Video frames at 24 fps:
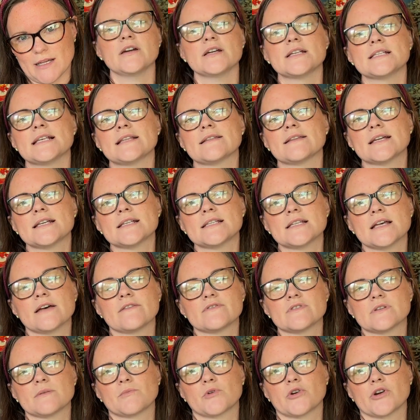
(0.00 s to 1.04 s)
Here's a list of
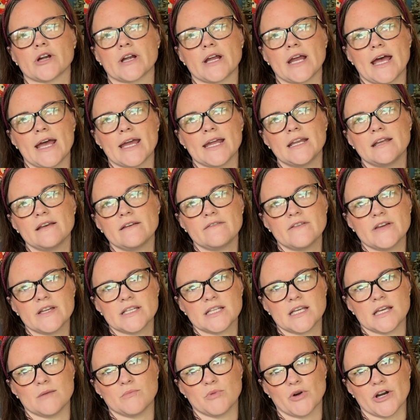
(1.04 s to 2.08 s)
some creative
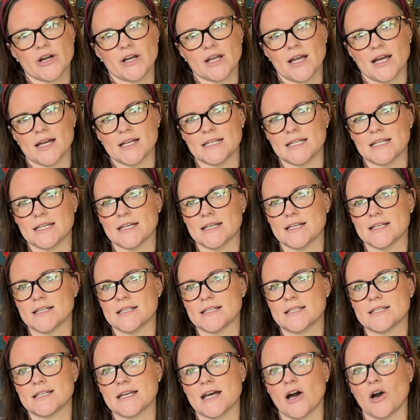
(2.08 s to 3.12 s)
tea party
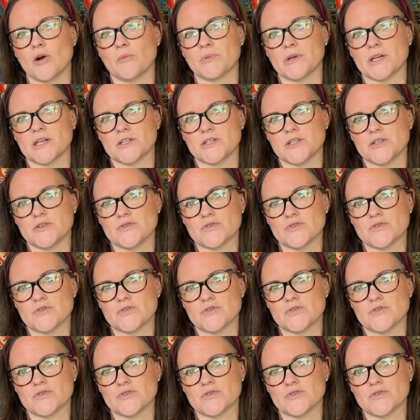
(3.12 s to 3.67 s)
ideas to help get you